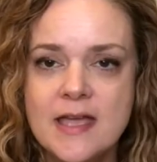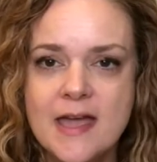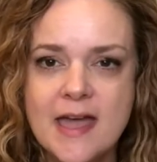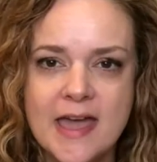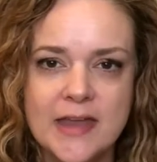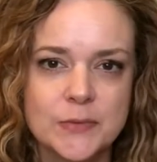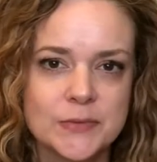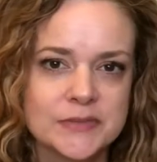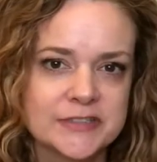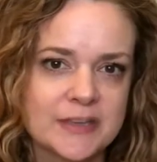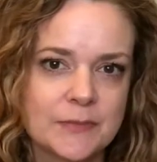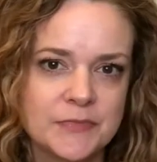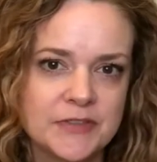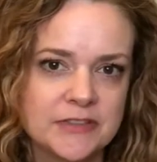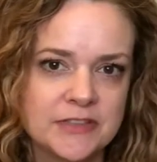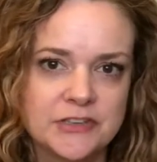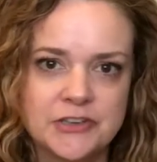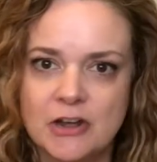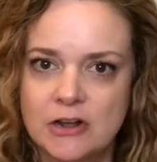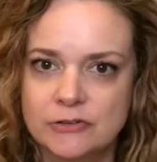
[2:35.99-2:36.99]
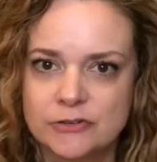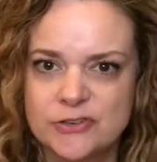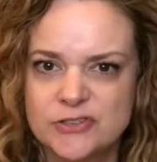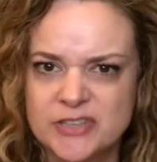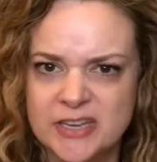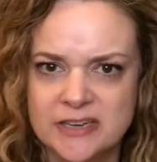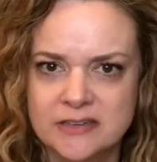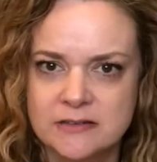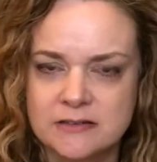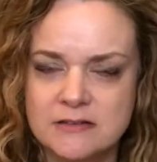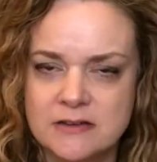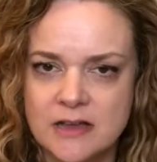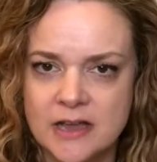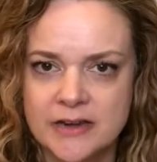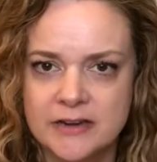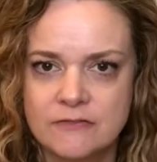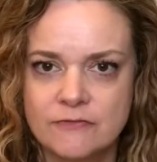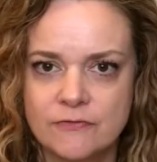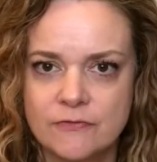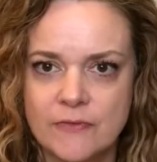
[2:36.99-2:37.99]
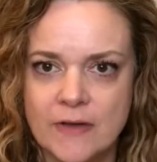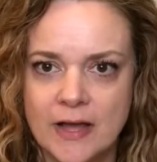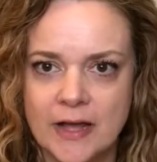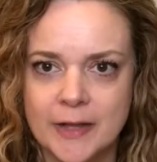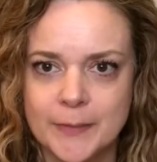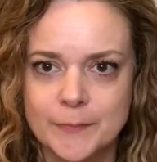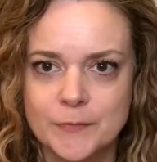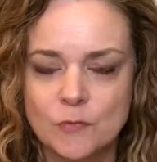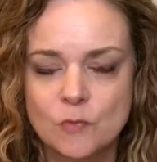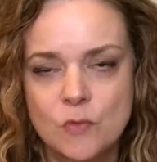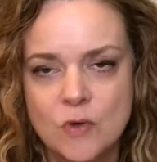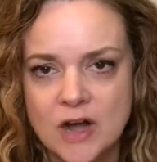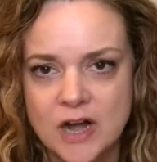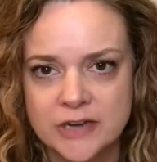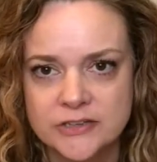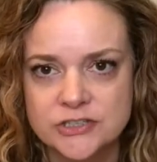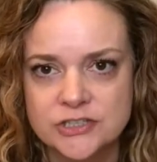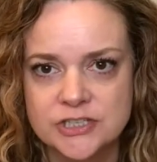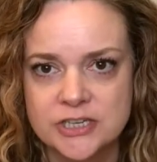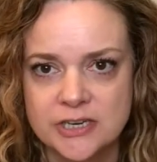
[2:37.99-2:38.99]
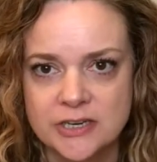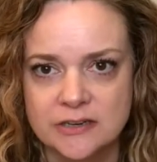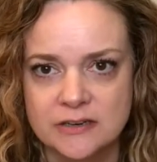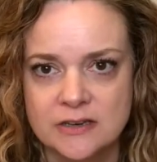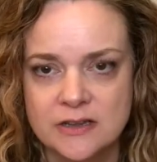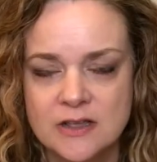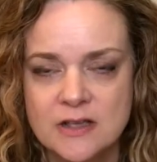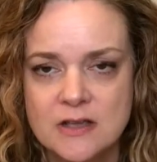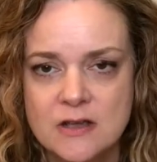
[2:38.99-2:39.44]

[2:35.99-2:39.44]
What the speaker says: And it was something the doctors had kind of watched and